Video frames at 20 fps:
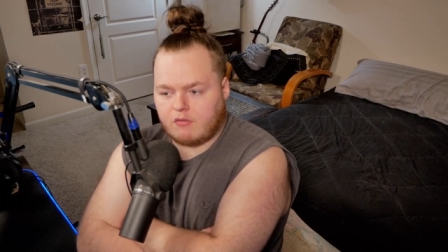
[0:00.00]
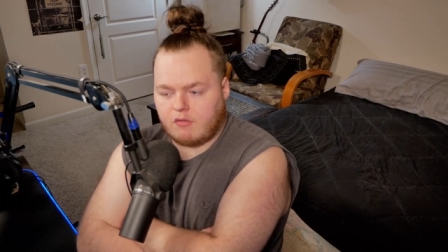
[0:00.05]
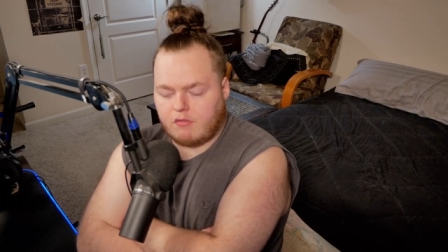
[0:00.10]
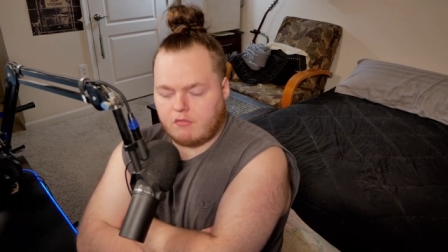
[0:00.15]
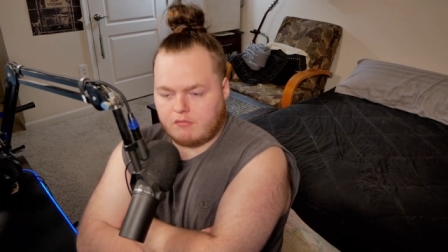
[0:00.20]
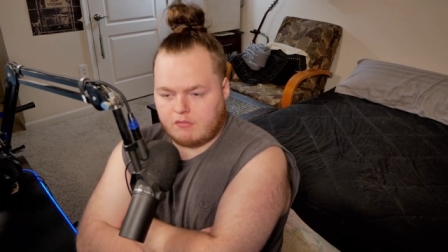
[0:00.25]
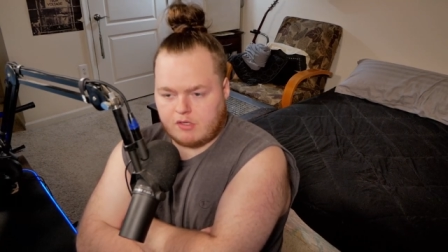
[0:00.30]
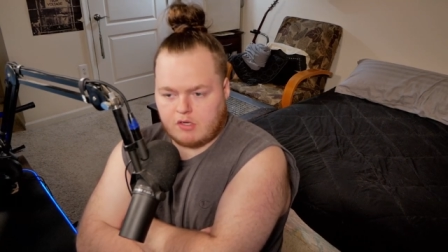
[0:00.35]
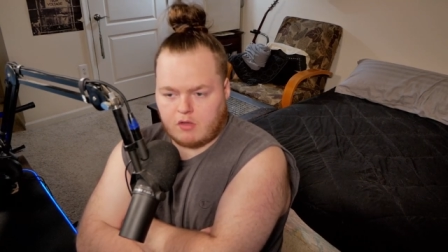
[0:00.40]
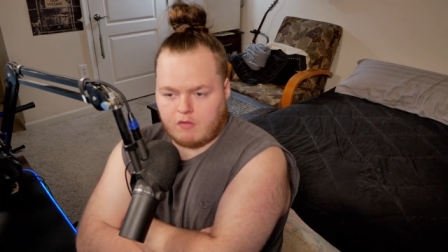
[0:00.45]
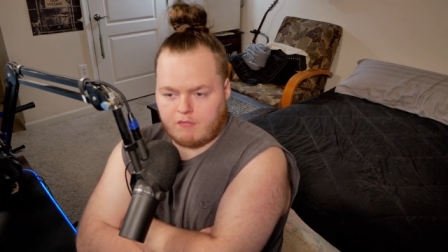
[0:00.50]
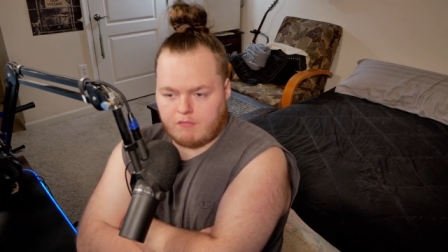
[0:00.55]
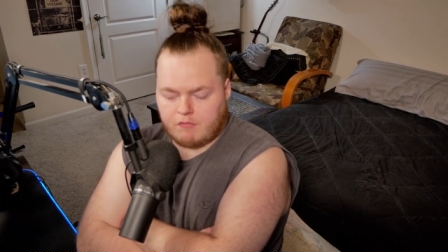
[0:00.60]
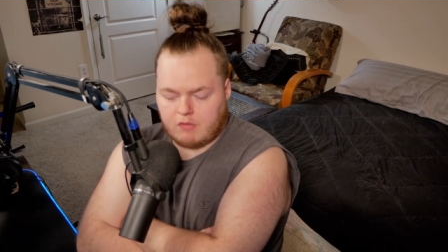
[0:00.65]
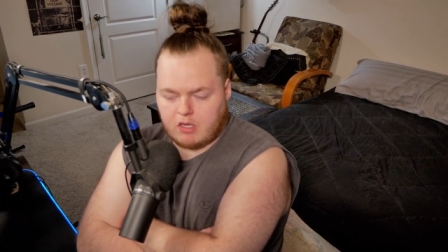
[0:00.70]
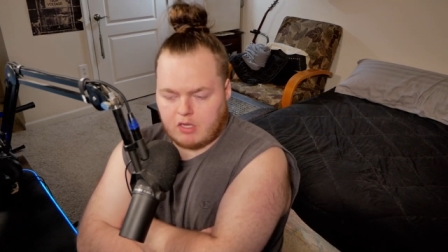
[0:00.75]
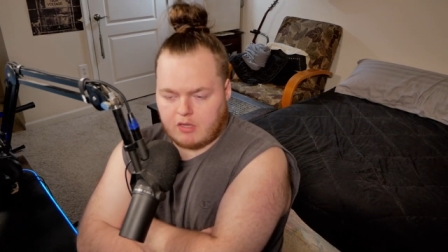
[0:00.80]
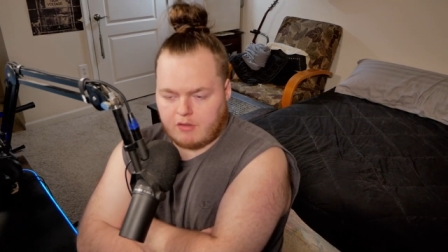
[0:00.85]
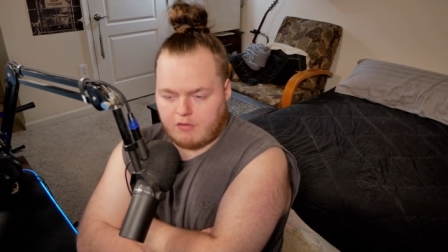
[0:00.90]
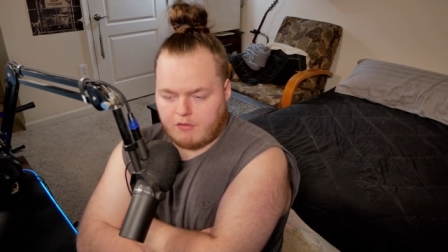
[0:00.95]
you know,
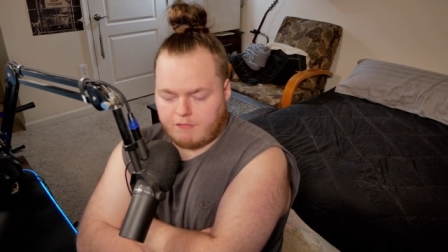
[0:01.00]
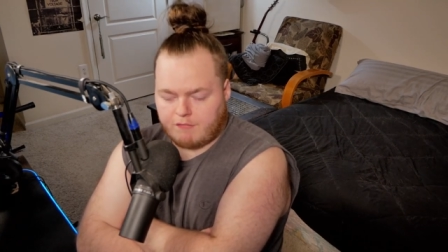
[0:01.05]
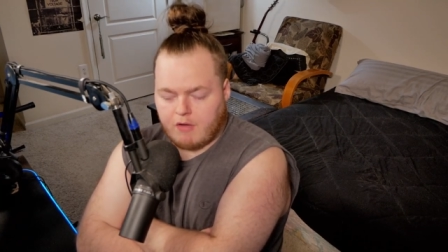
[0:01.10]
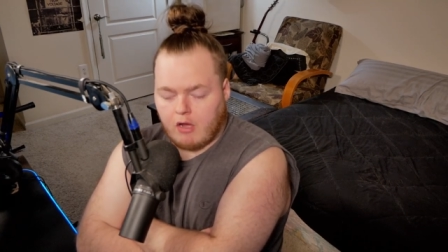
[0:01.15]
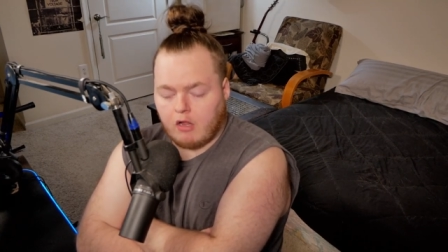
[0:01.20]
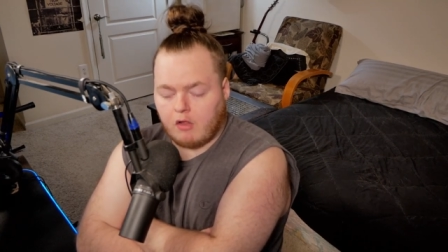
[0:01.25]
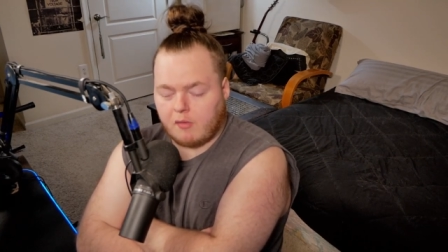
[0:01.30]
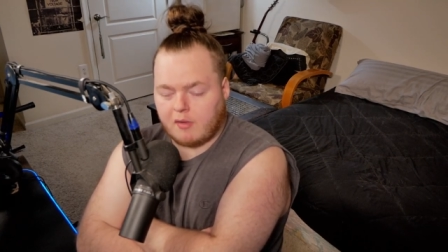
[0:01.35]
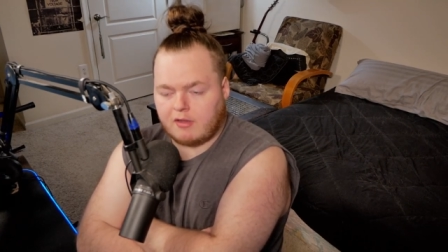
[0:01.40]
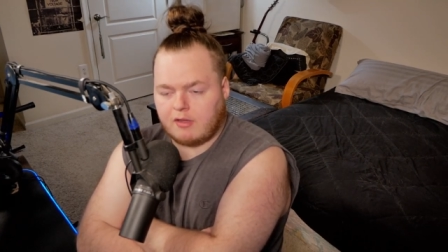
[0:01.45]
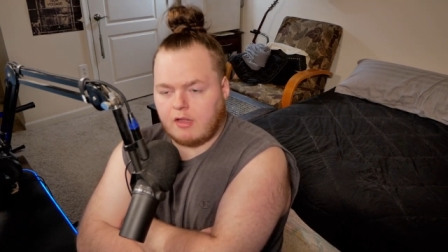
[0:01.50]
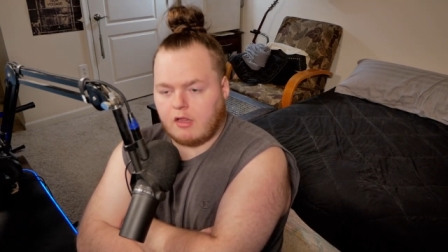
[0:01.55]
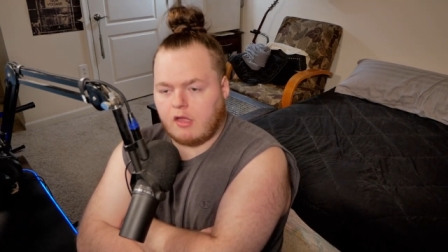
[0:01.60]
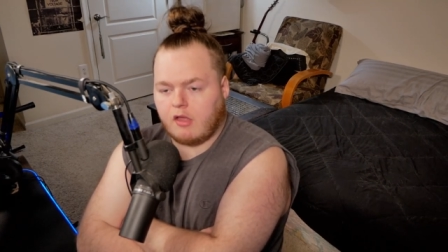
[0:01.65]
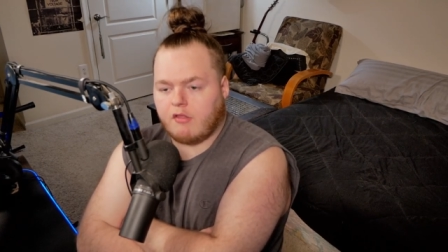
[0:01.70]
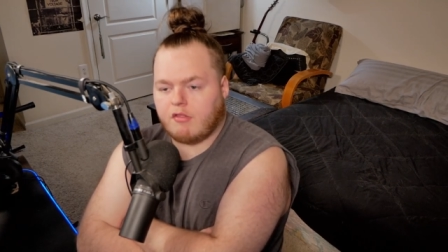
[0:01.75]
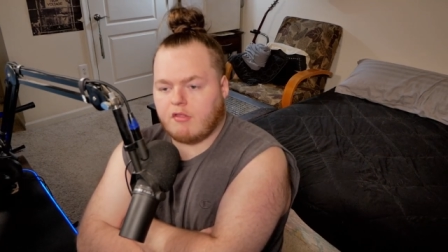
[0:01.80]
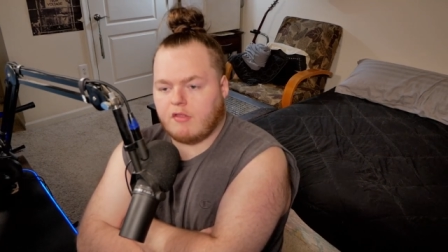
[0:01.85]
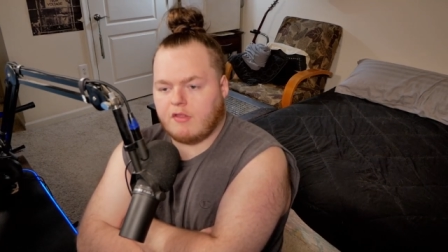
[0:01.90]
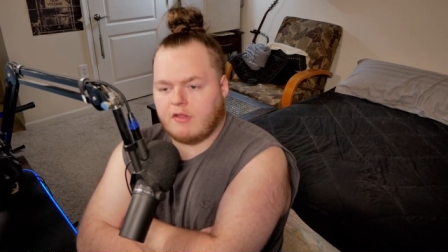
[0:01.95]
uh, they're following
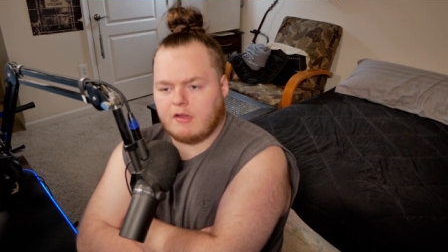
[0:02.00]
Lilith.